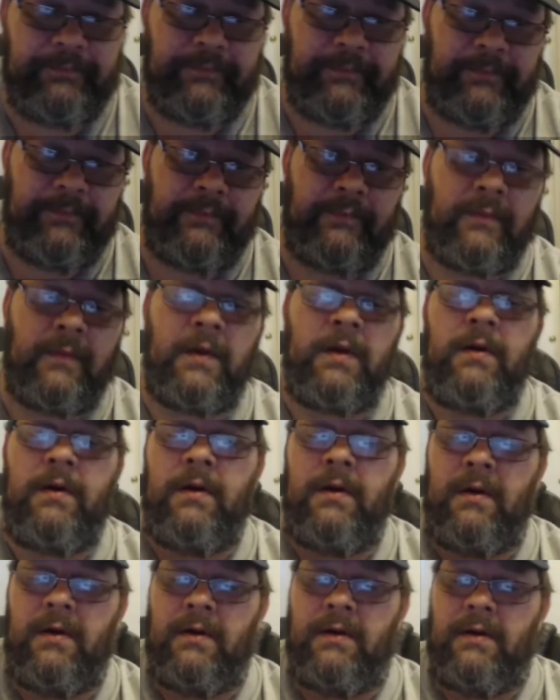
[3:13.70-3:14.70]

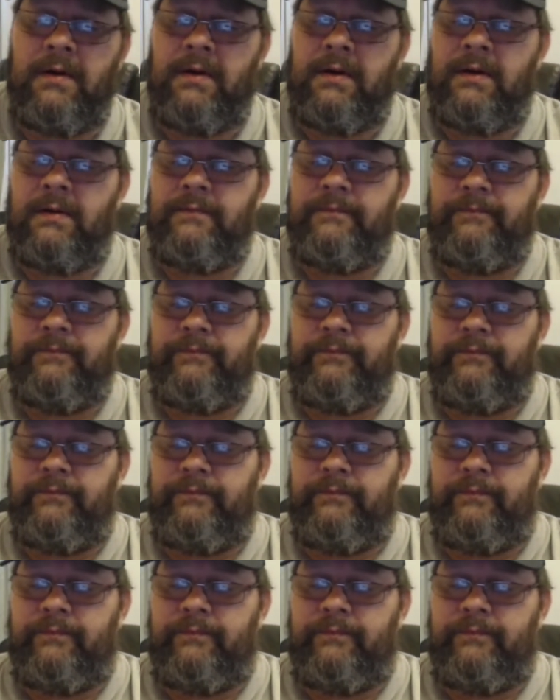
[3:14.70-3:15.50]
[no speech]